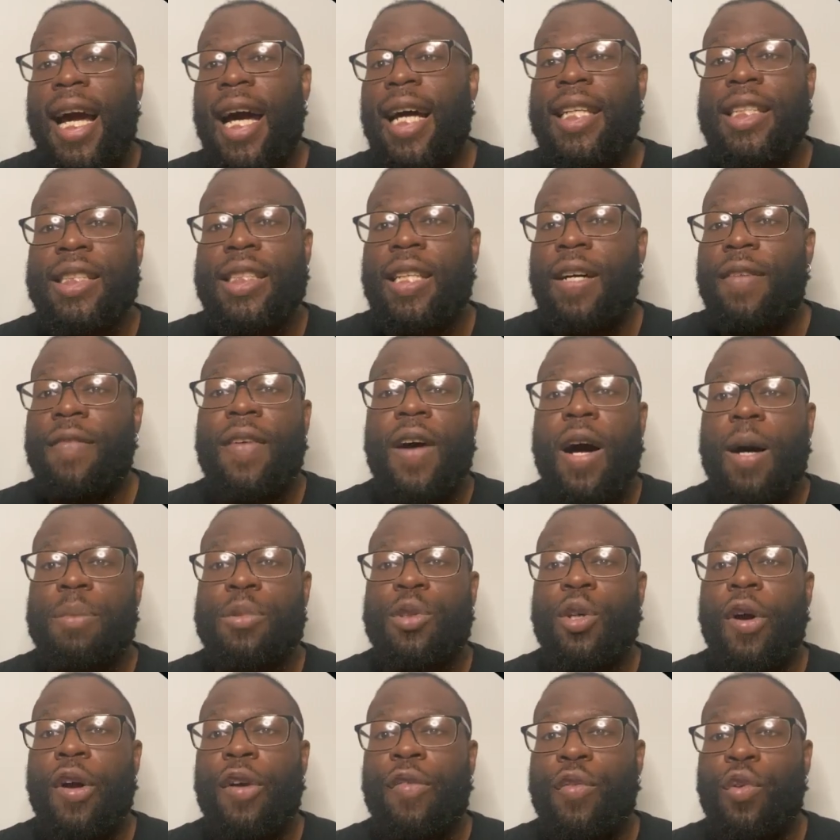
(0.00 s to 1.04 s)
of stuff up.
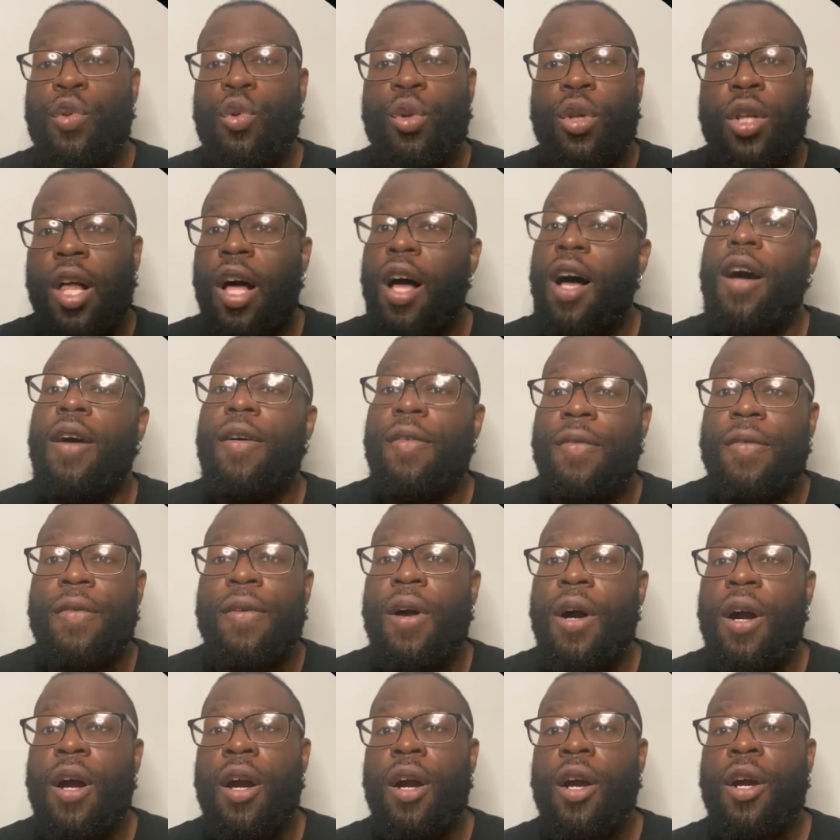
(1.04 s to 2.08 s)
So if you love
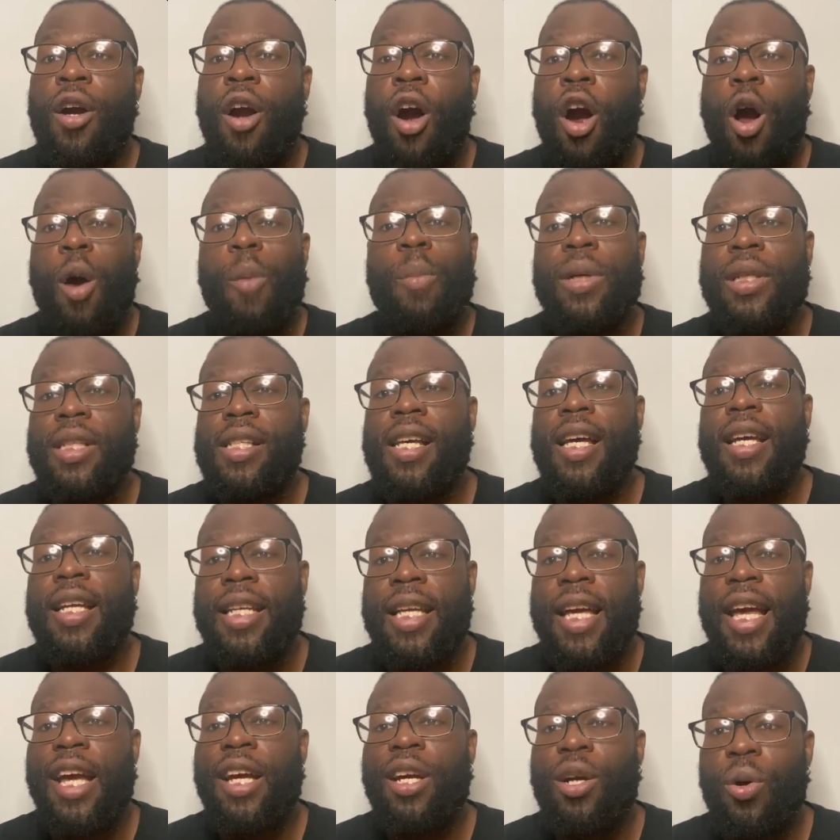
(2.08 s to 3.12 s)
Carmen
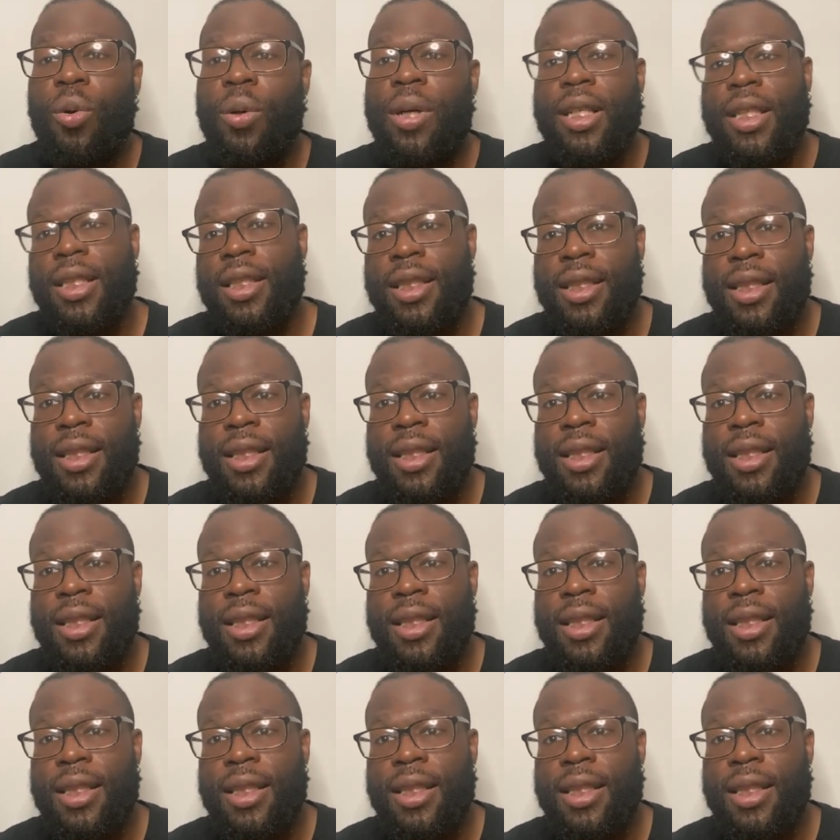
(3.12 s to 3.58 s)
Sandiego is